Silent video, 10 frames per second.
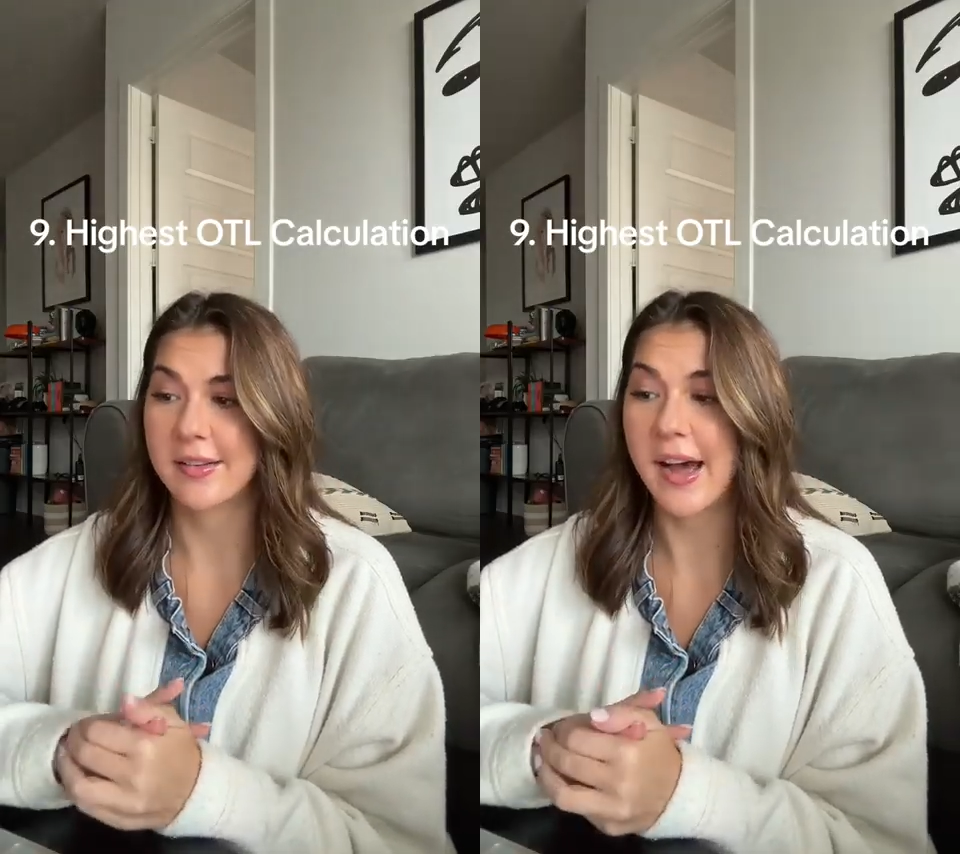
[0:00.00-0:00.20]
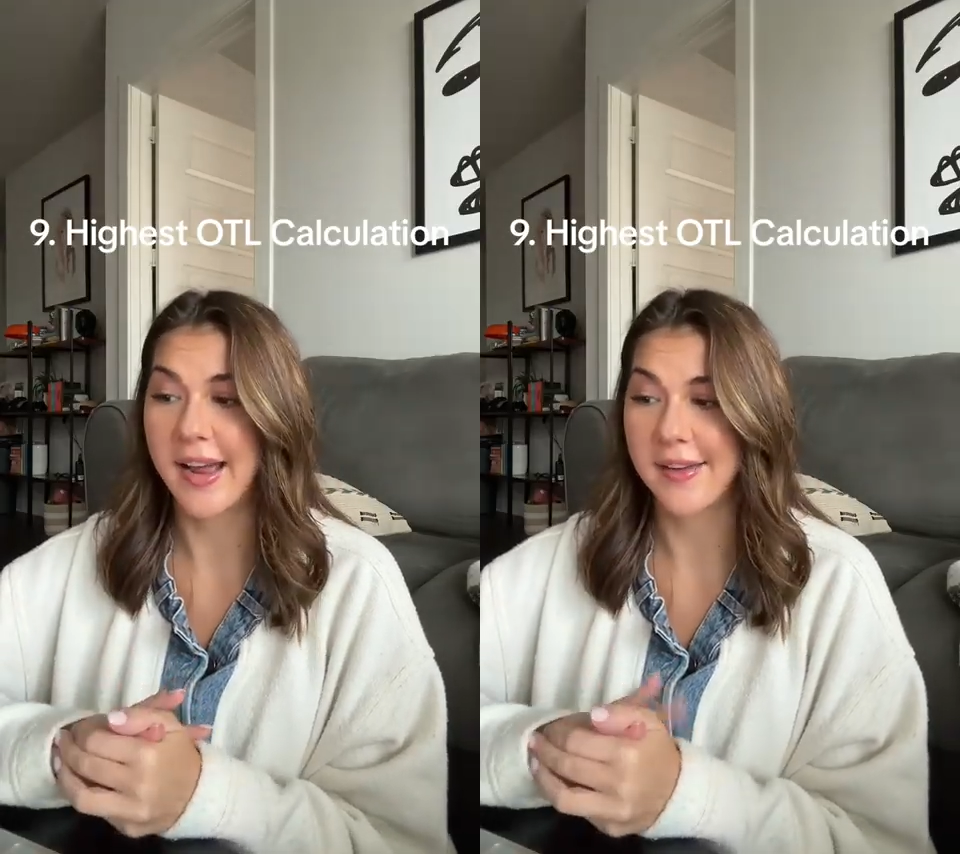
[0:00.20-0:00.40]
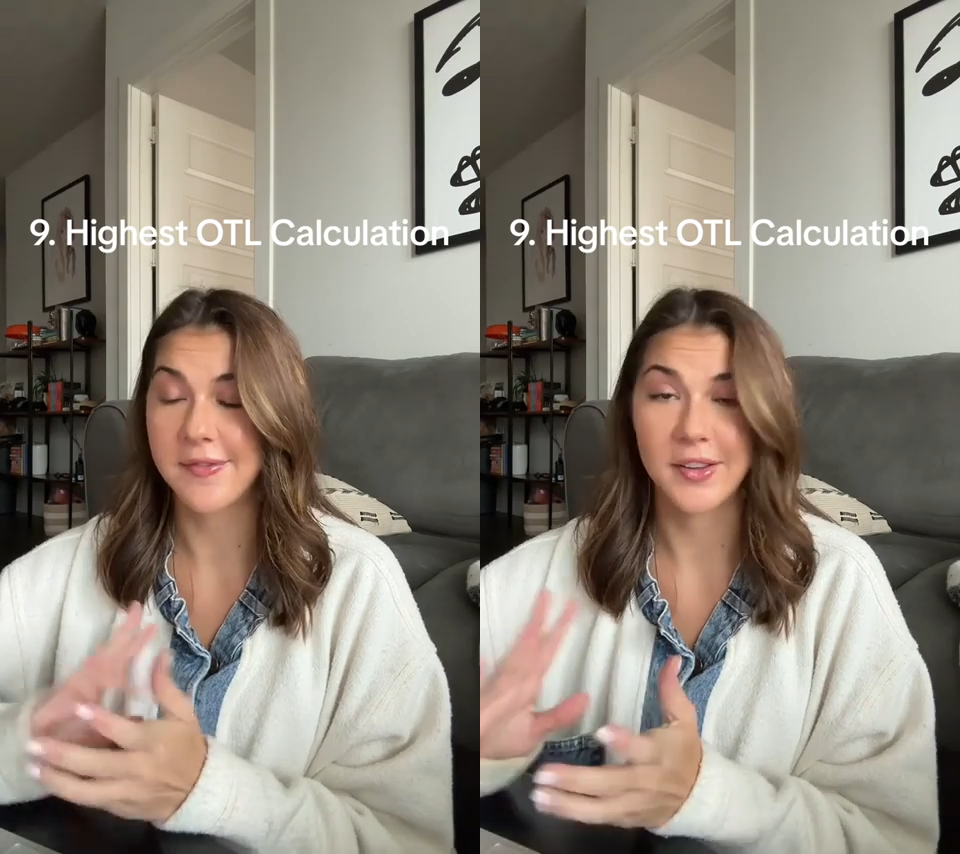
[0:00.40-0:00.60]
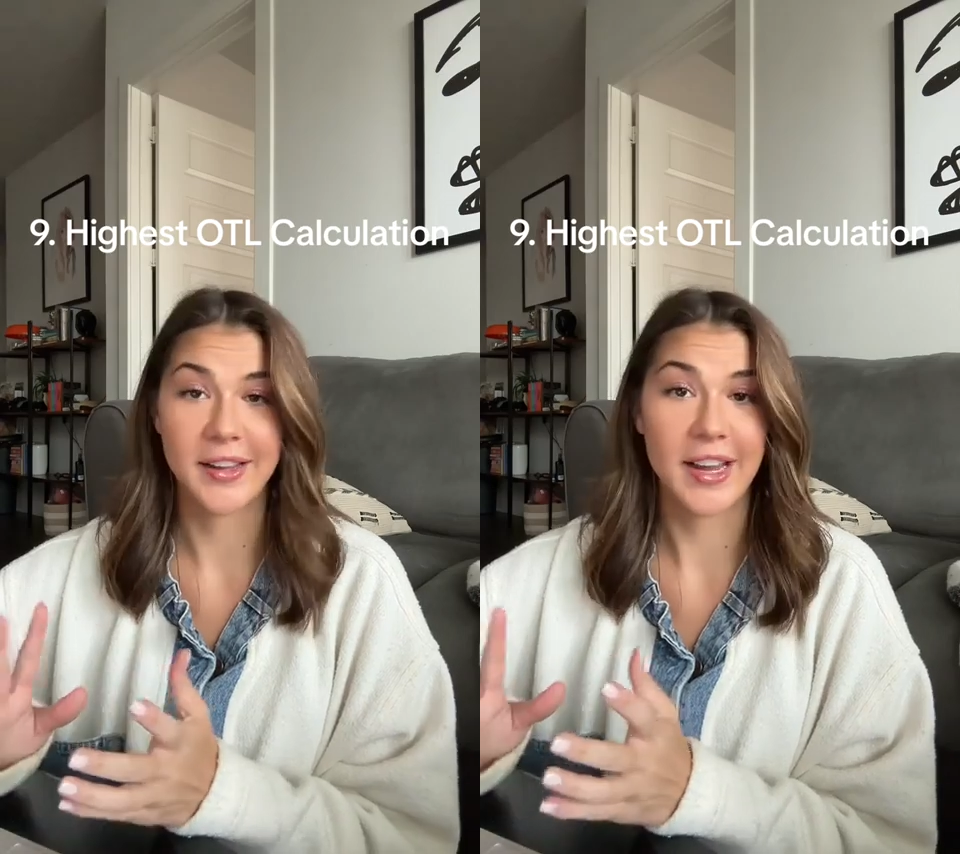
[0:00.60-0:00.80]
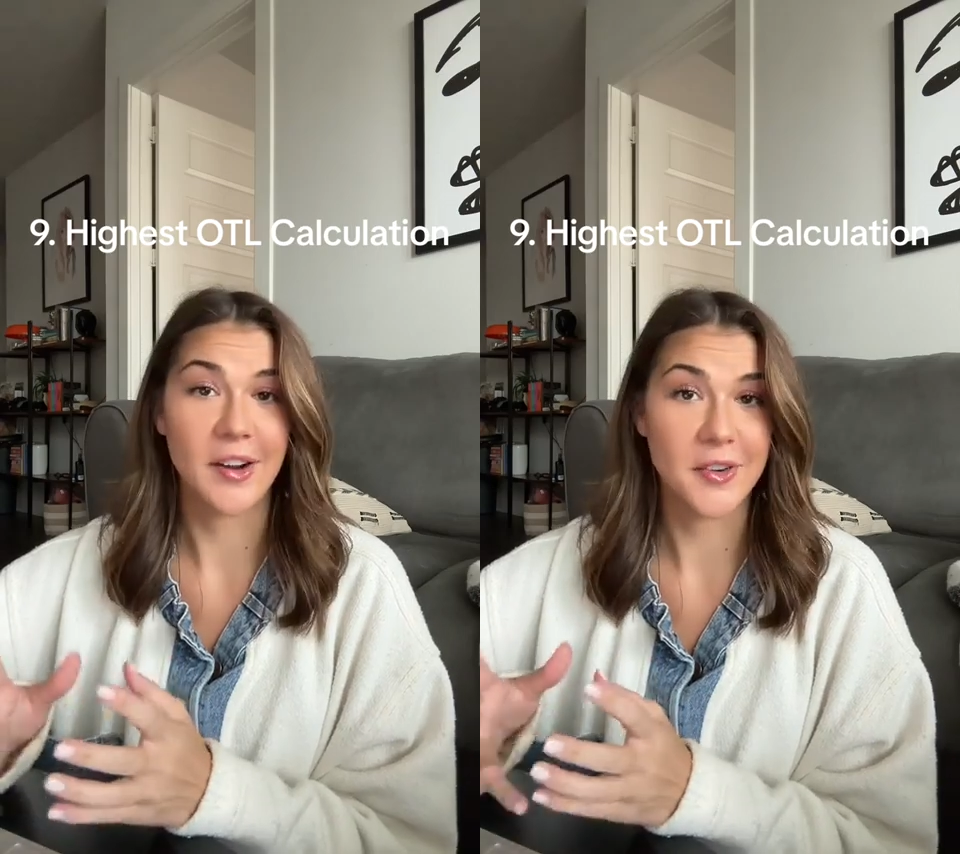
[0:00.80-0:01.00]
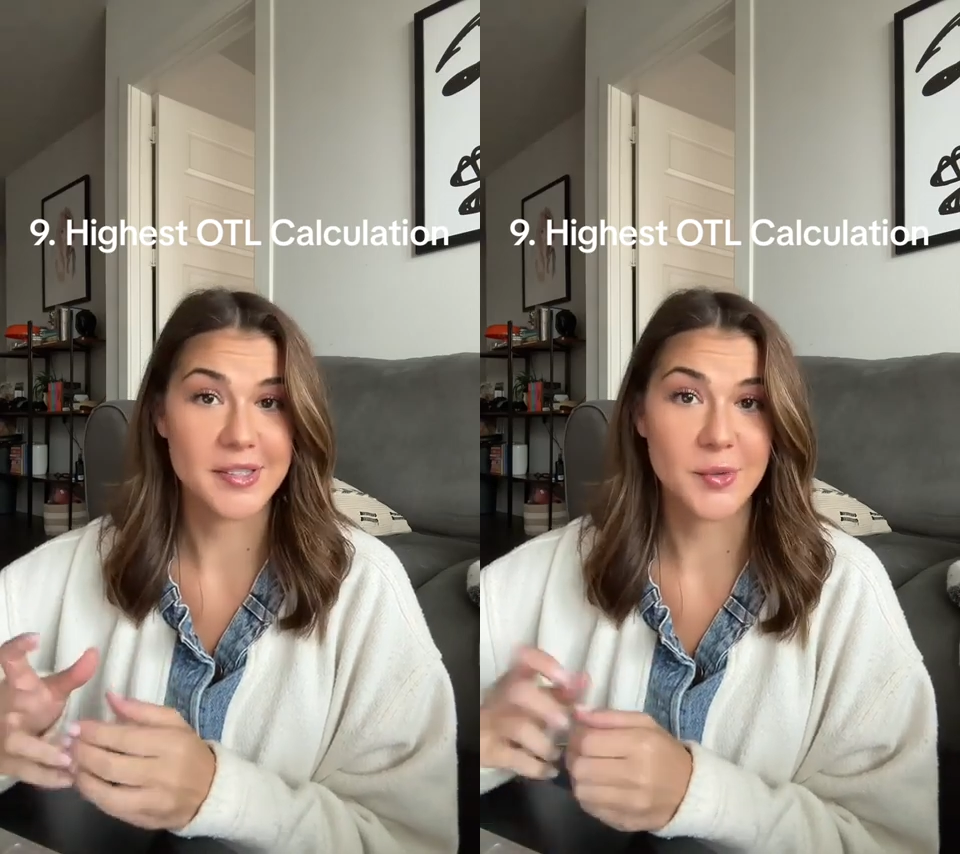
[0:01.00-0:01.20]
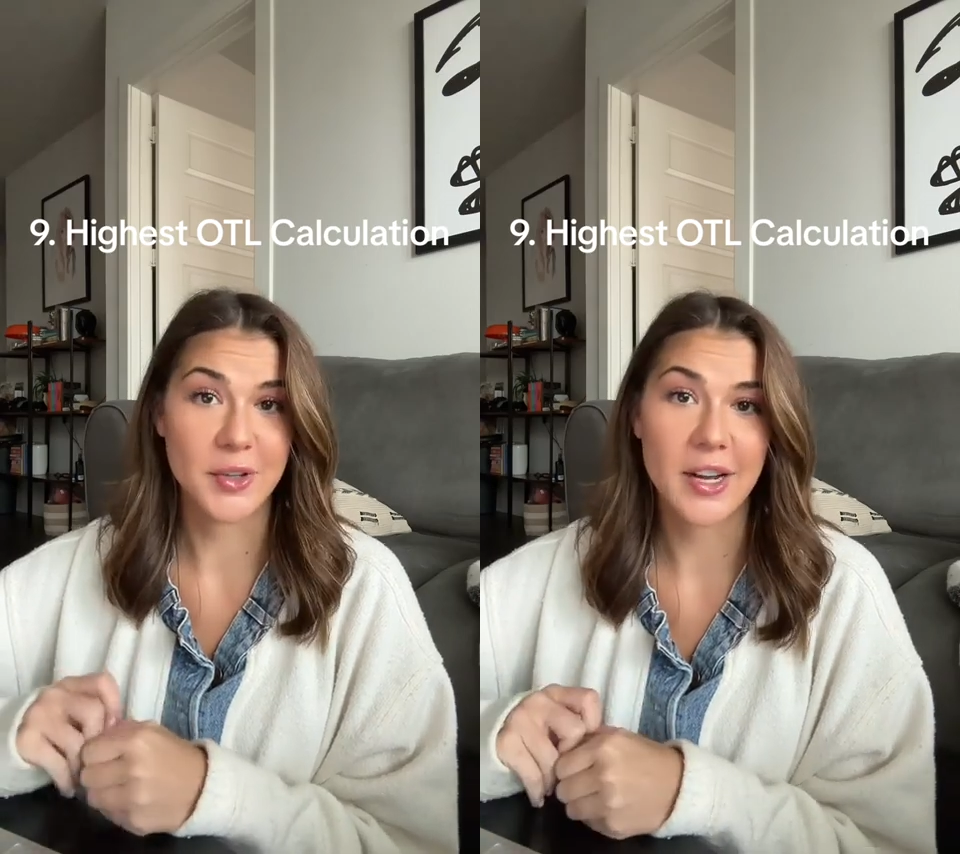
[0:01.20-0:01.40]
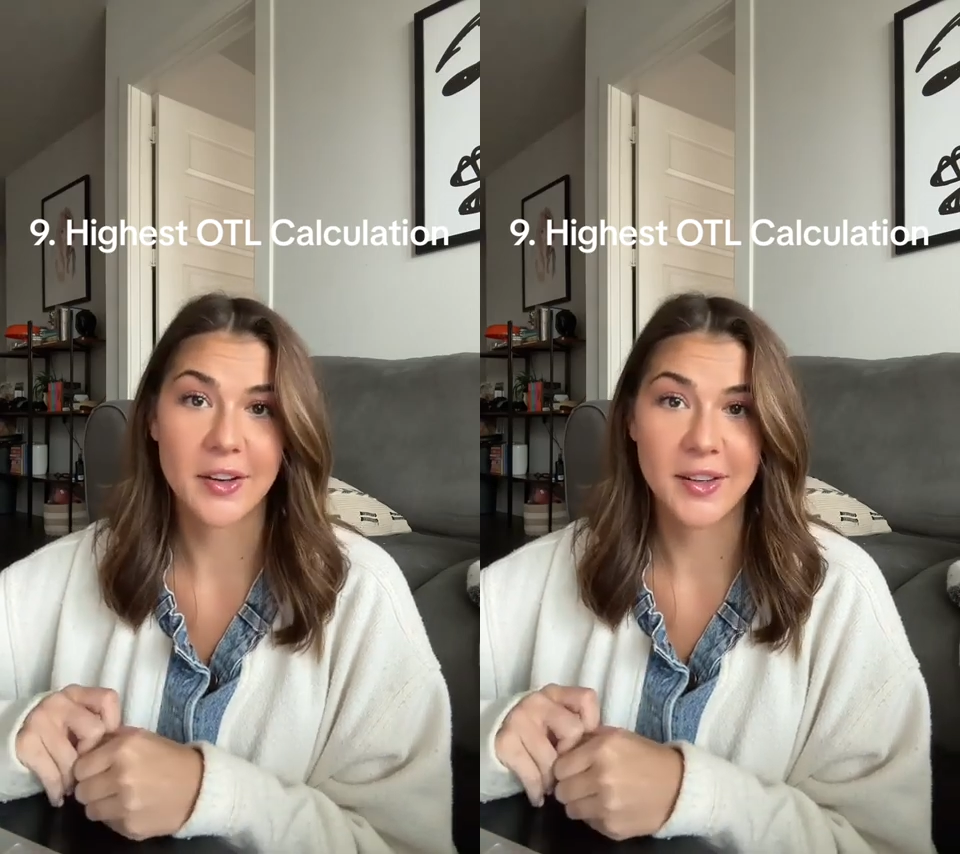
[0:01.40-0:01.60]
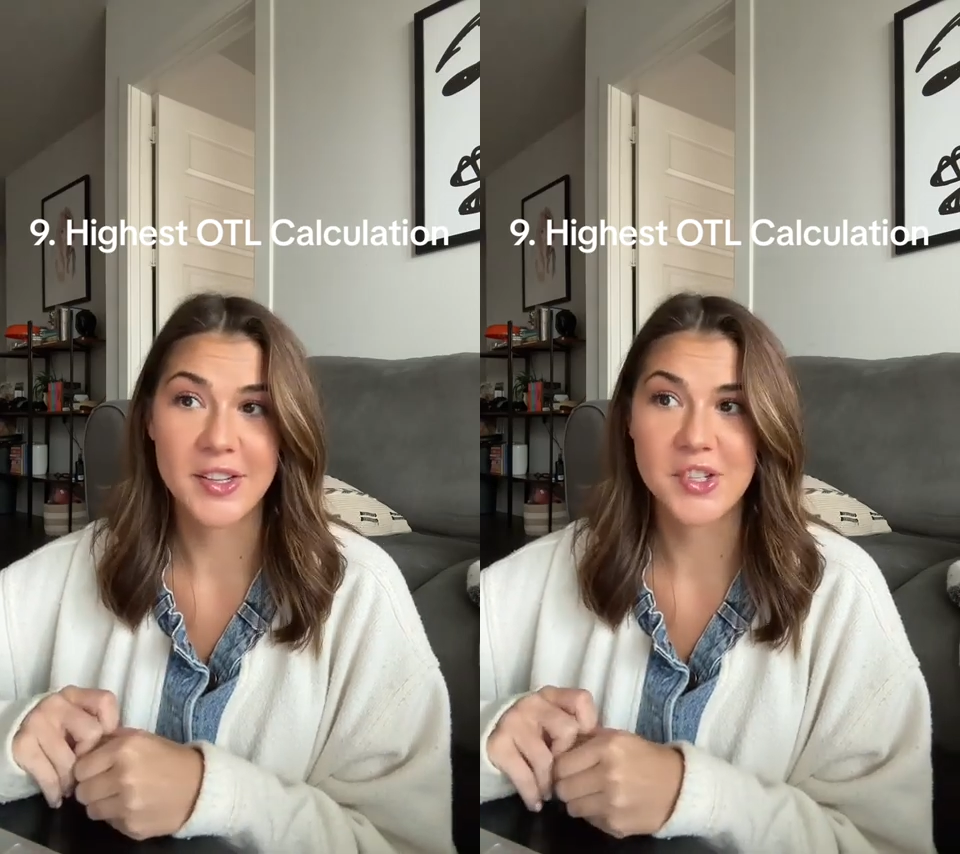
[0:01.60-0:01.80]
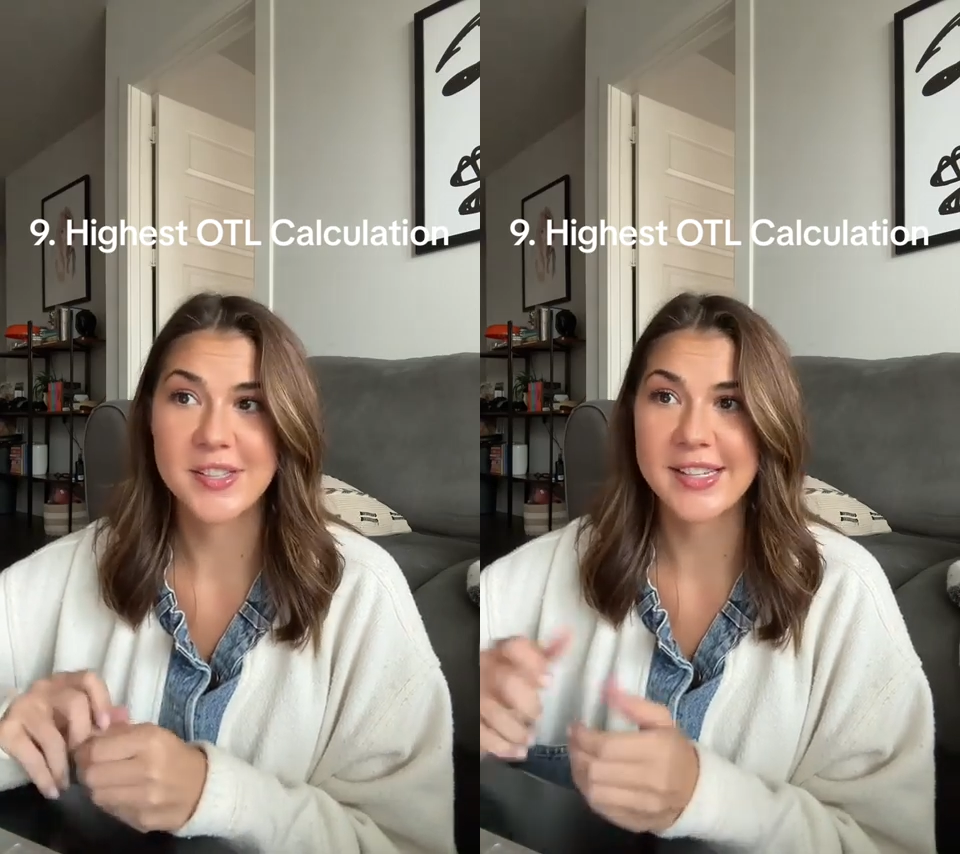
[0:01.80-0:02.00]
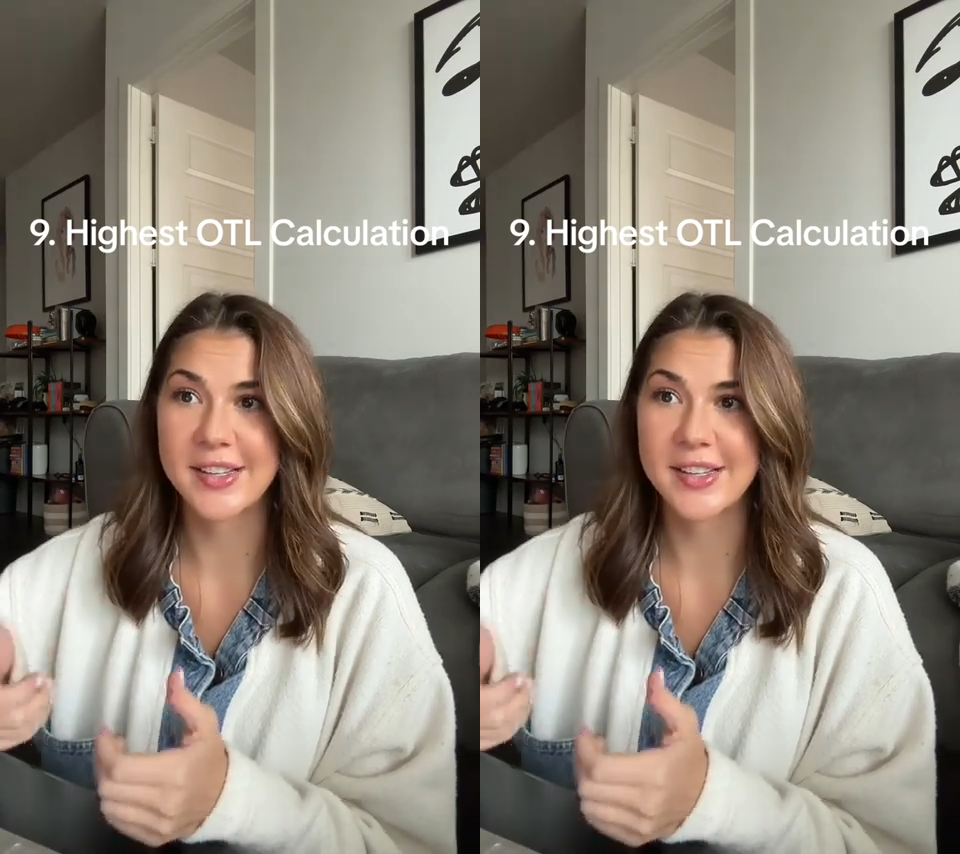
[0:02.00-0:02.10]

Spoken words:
I feel like I always am doing calculations.